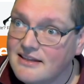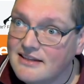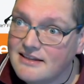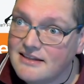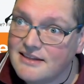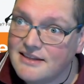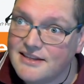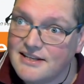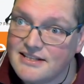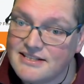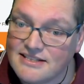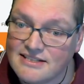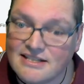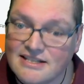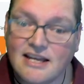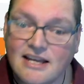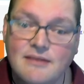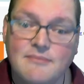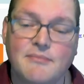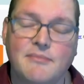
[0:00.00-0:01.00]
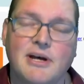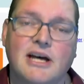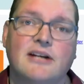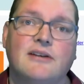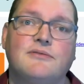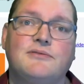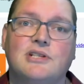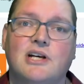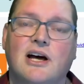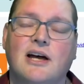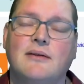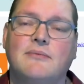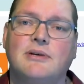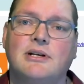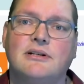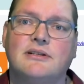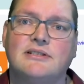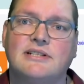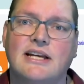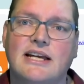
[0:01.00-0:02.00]
The same amount of time
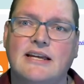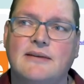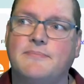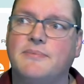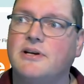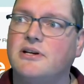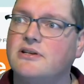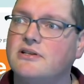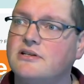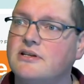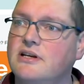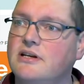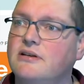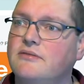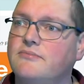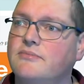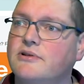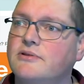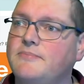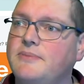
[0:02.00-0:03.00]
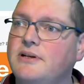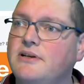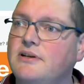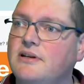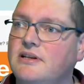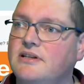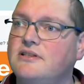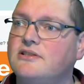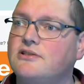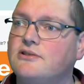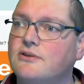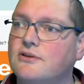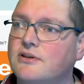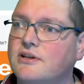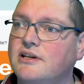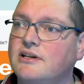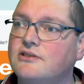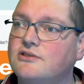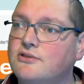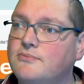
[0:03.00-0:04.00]
it'll take because it will be
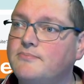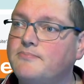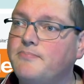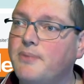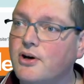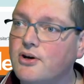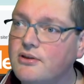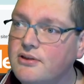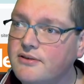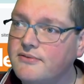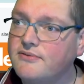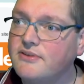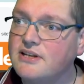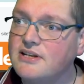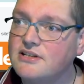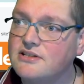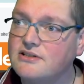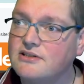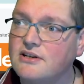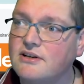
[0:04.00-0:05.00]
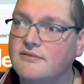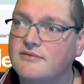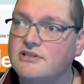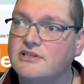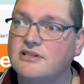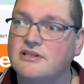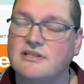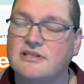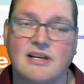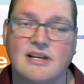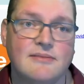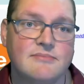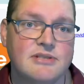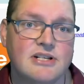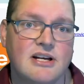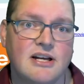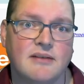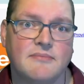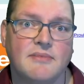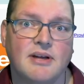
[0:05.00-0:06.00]
installing to both of these servers at the same
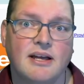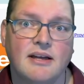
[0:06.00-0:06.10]
time.